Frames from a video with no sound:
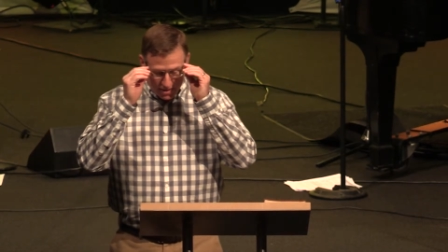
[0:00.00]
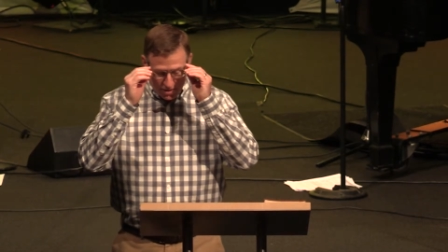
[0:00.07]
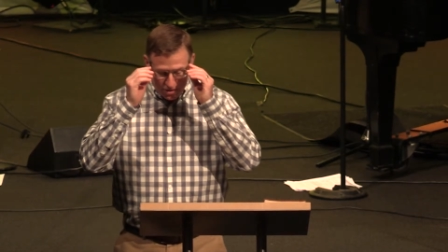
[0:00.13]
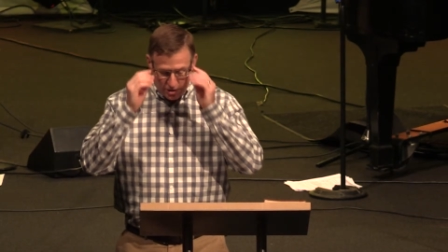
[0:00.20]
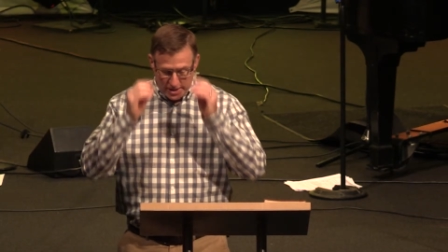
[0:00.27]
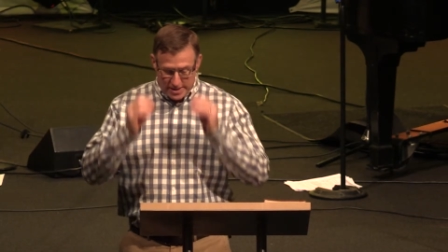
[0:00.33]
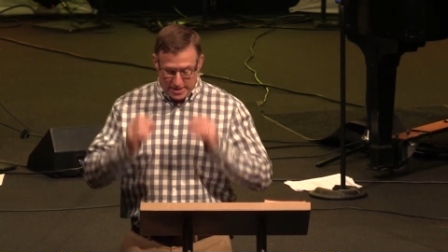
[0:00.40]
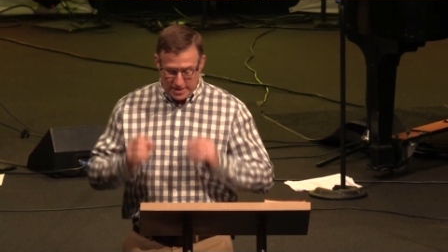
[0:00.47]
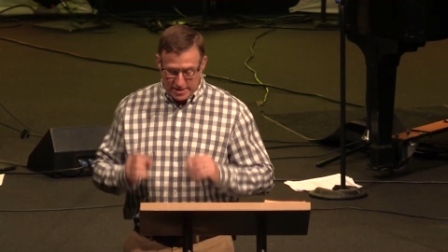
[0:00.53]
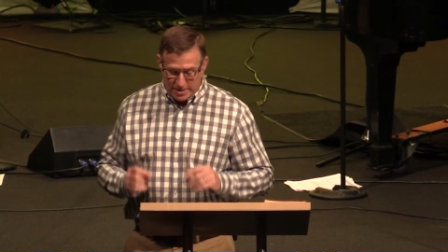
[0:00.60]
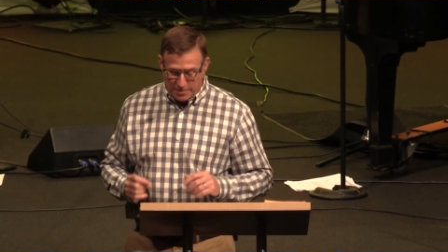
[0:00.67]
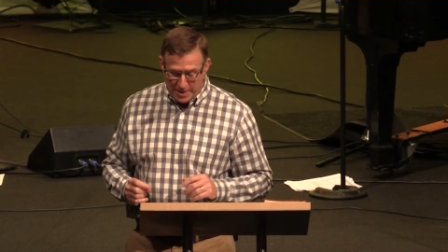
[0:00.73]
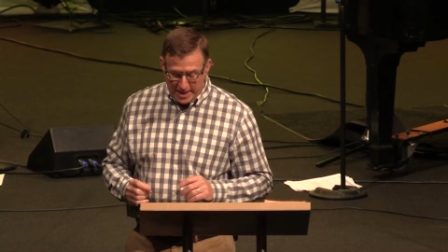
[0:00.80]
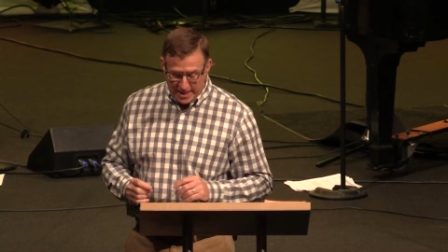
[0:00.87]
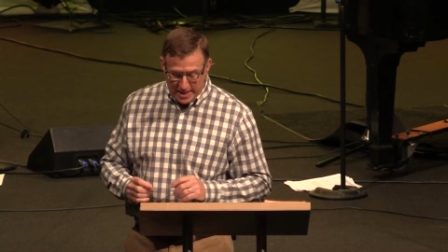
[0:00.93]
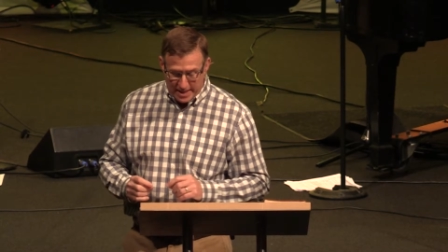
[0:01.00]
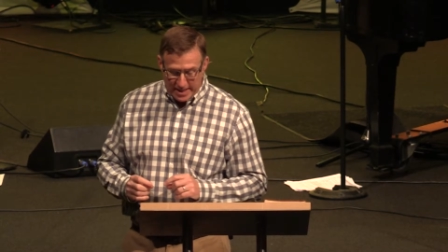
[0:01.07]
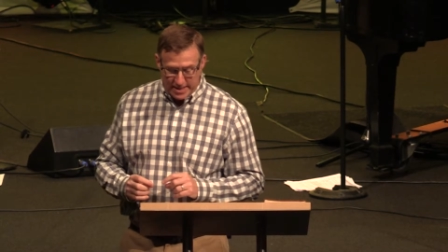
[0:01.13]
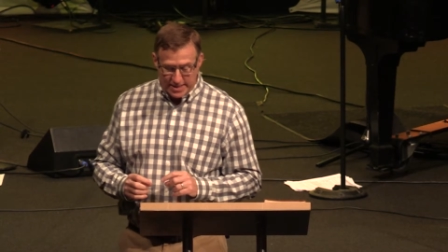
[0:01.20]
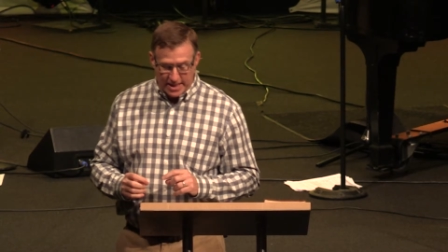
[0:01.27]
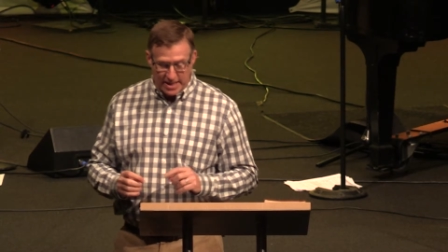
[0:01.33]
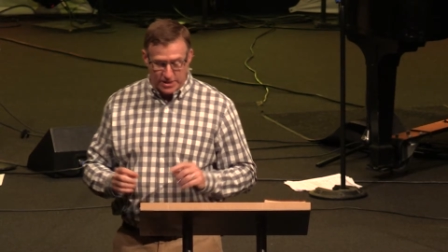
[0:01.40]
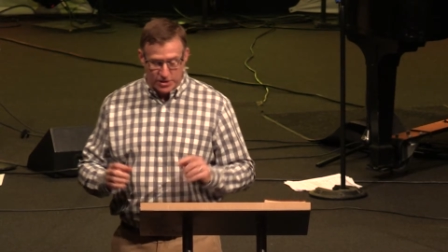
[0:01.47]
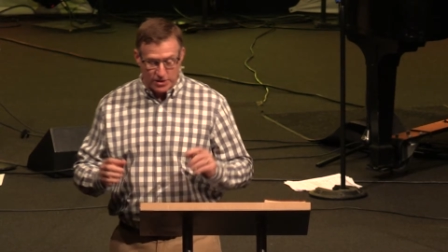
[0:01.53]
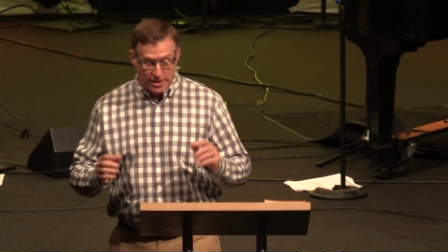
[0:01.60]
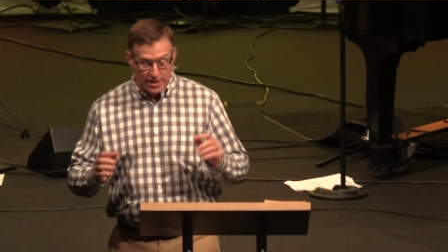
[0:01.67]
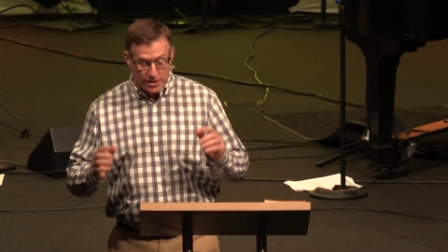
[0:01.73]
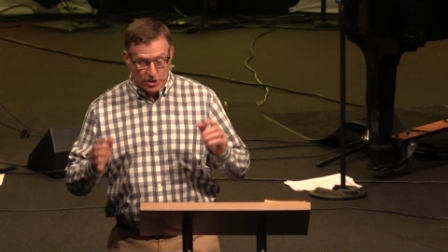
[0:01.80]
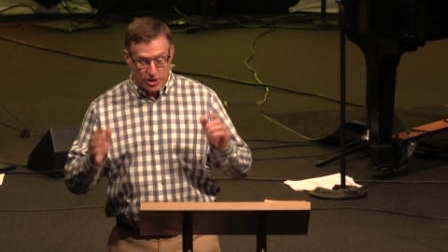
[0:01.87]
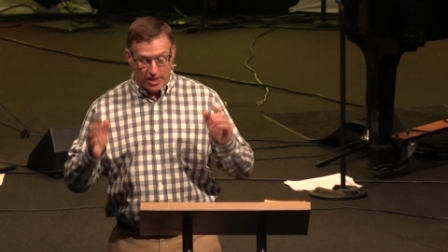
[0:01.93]
Jesus speaking, he says,
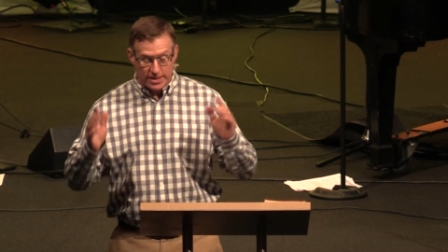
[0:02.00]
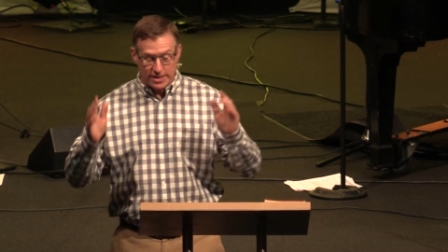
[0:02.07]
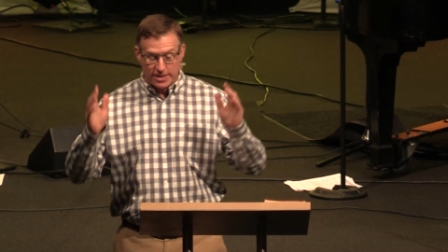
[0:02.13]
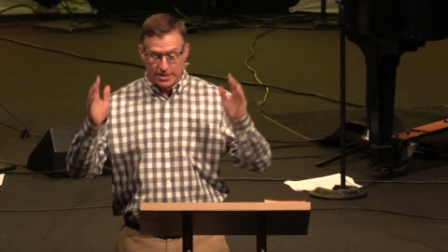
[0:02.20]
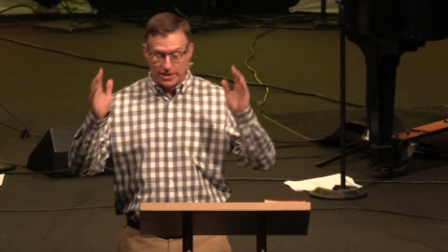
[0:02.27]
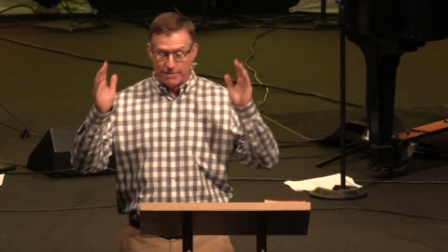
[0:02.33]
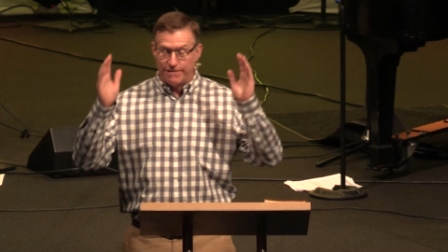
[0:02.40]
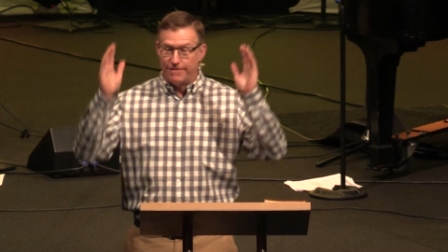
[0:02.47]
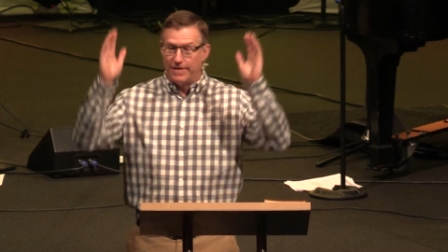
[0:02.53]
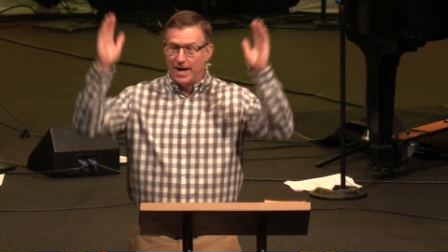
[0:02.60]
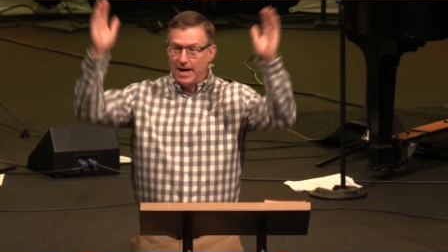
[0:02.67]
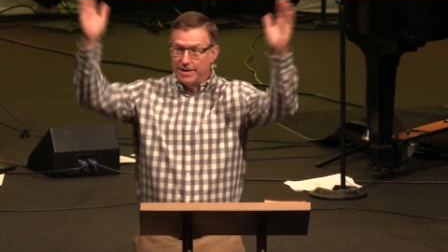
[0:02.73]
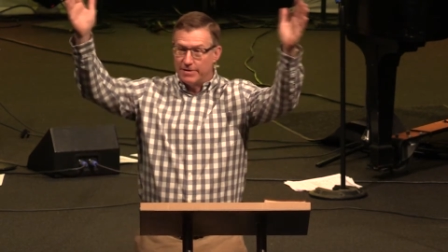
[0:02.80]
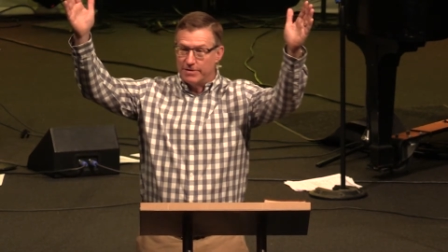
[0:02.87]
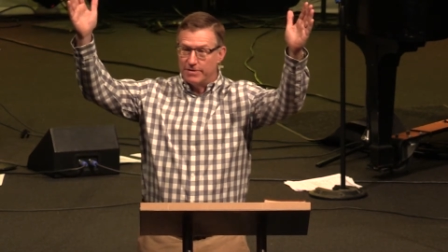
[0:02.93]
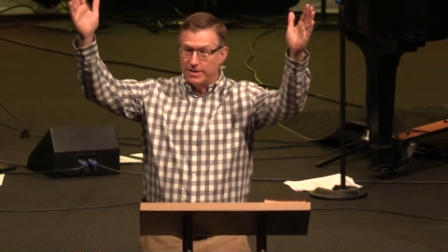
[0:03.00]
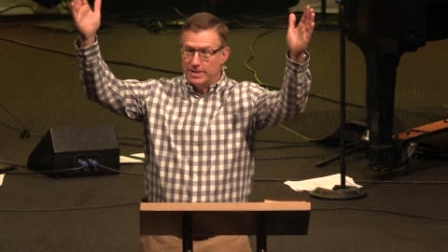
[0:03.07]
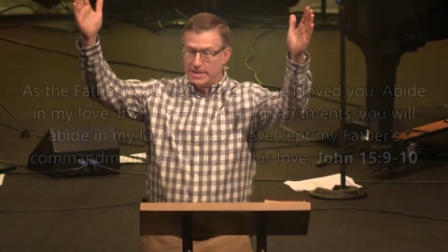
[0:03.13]
Just as the Father has